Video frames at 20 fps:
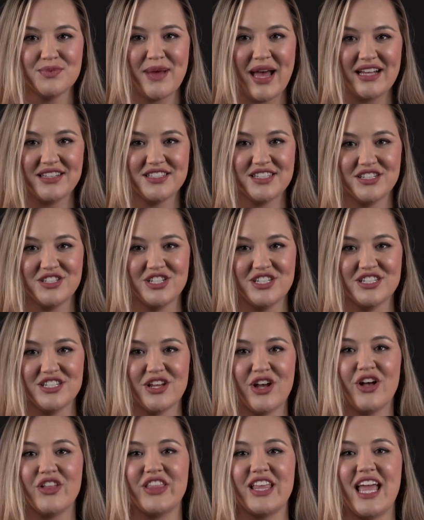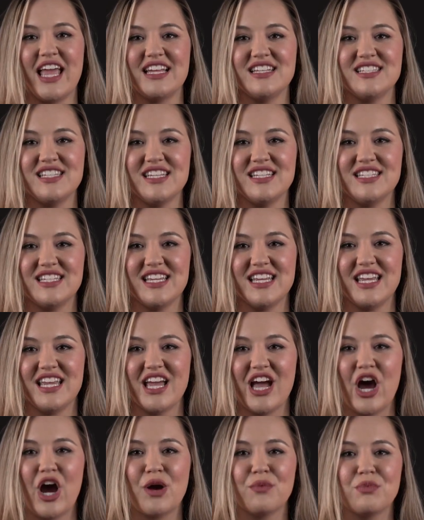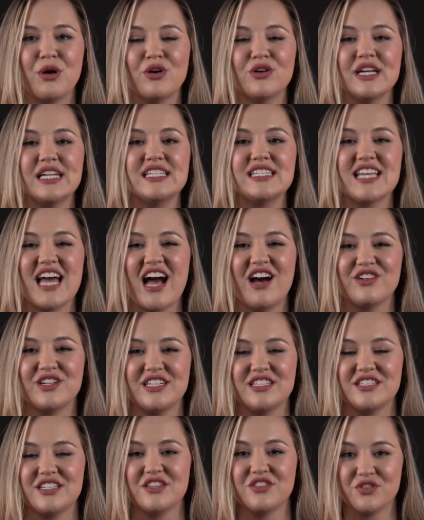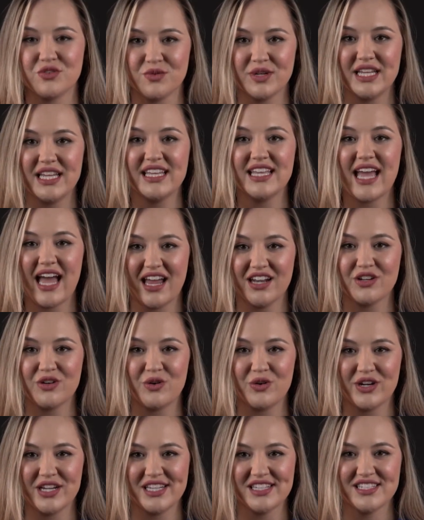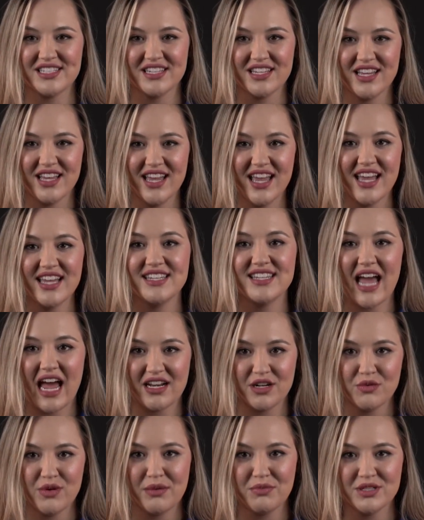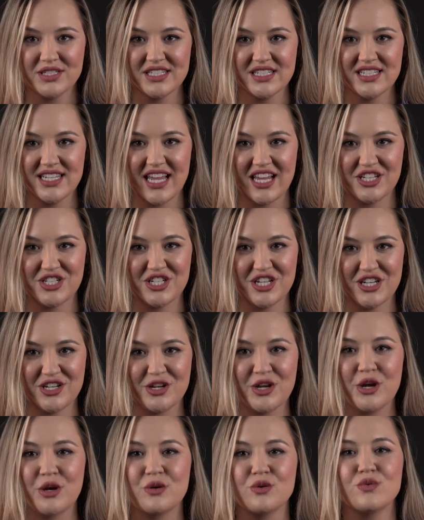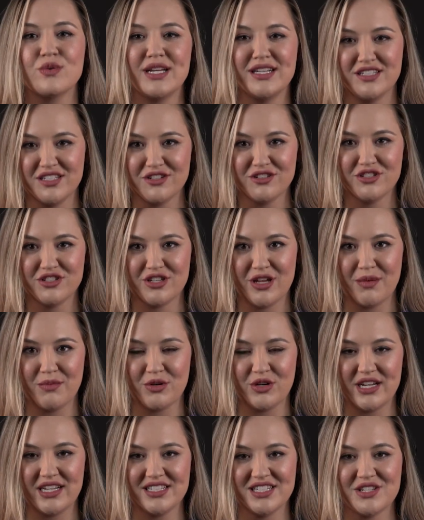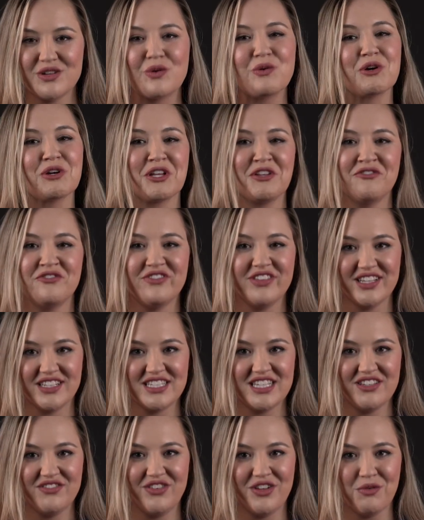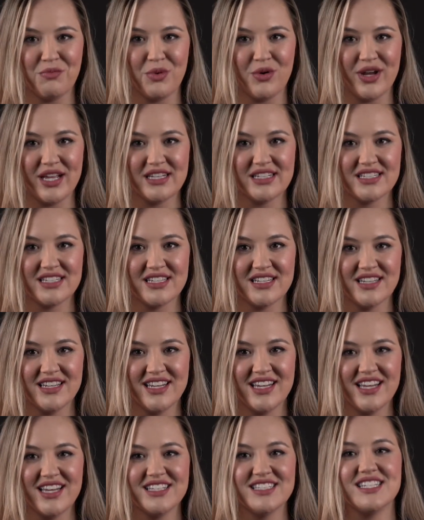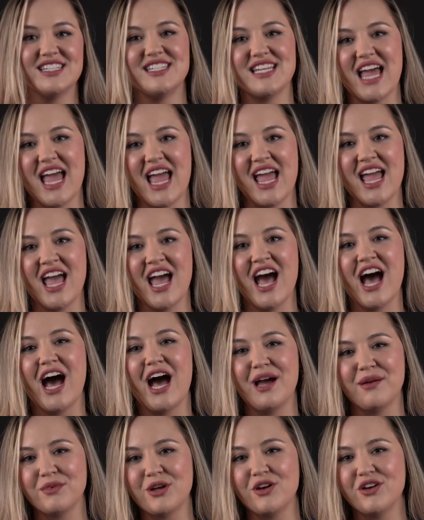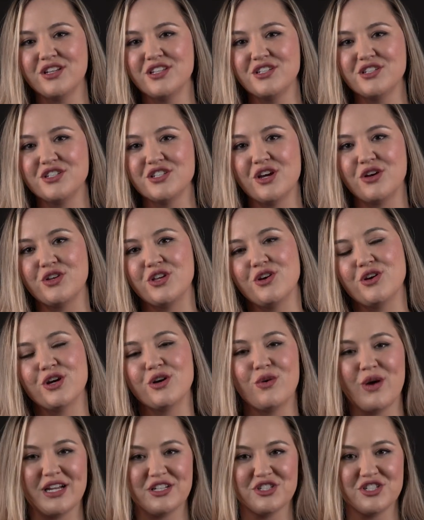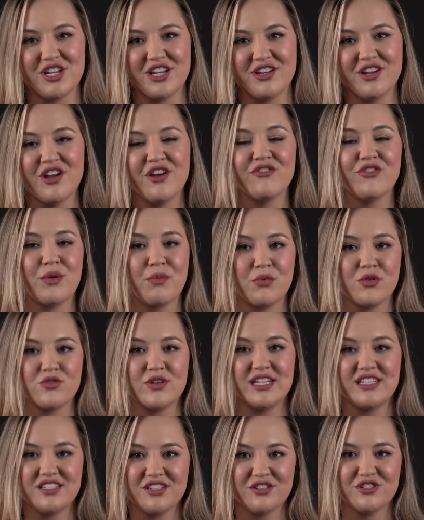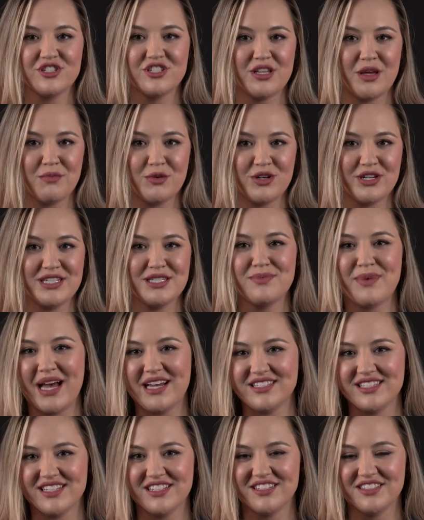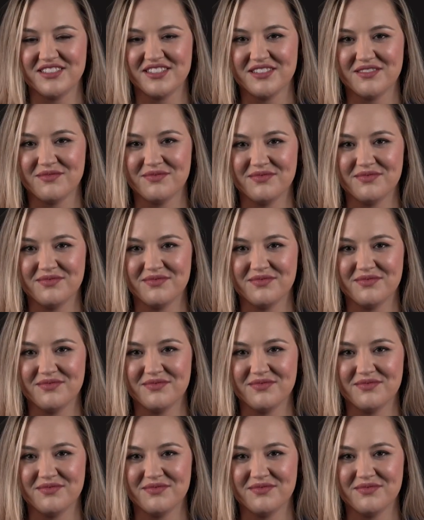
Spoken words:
passages on the ACT are broken down into 3 categories: data representation, research summaries, or conflicting viewpoints. Today, I'm going to show you a question from a Research Summaries passage.